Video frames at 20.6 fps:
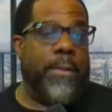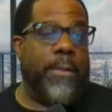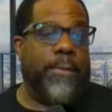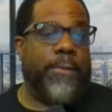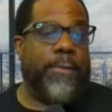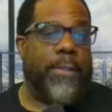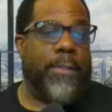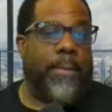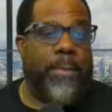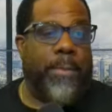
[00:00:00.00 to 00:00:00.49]

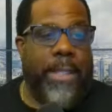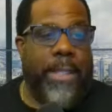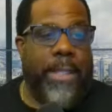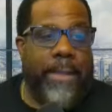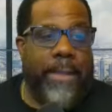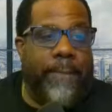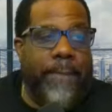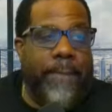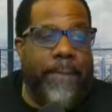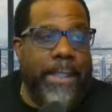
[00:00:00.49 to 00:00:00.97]
So I'm not
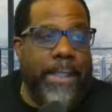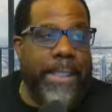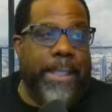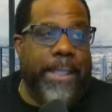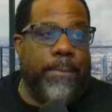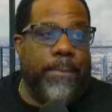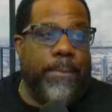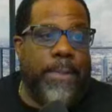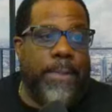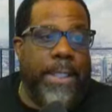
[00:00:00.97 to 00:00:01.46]

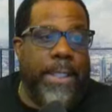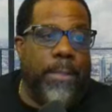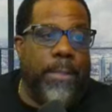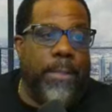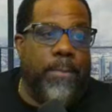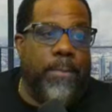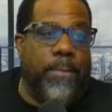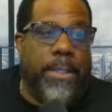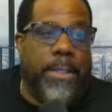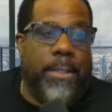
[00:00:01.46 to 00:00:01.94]
affiliated with
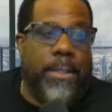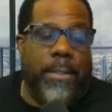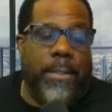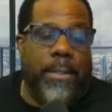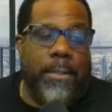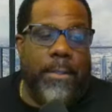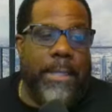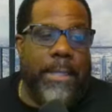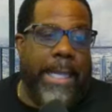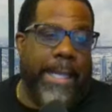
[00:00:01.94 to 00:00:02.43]
anyone
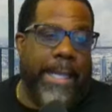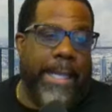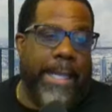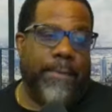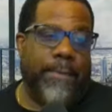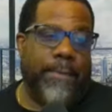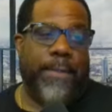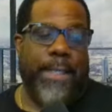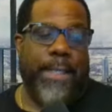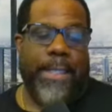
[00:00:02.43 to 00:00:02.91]
as
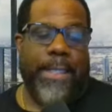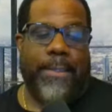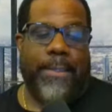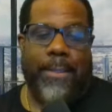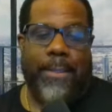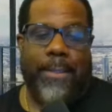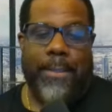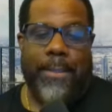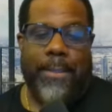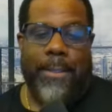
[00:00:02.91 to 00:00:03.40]
of yet.